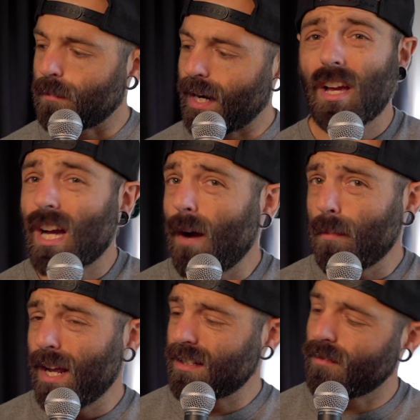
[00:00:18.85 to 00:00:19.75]
but I think a
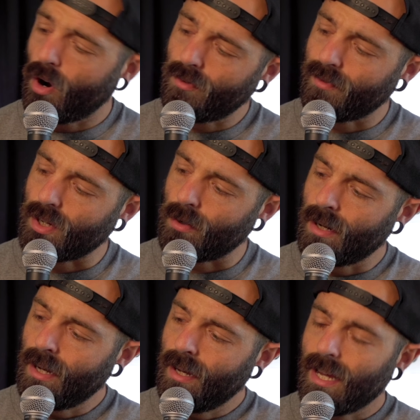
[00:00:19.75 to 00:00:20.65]
comprehensive overview
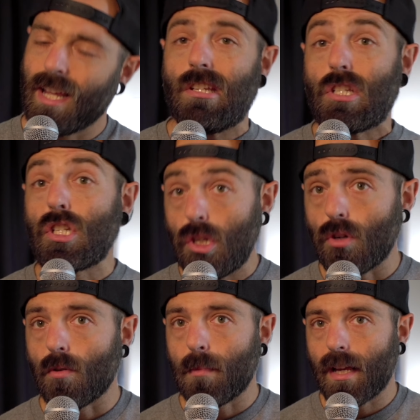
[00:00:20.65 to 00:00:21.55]
is
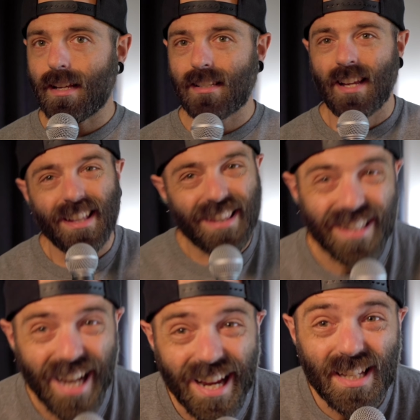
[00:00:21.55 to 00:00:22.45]
due because
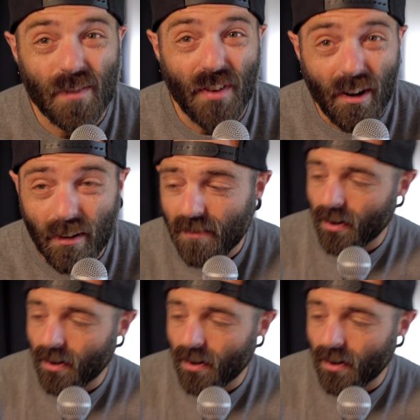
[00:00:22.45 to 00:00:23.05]
this guy is very,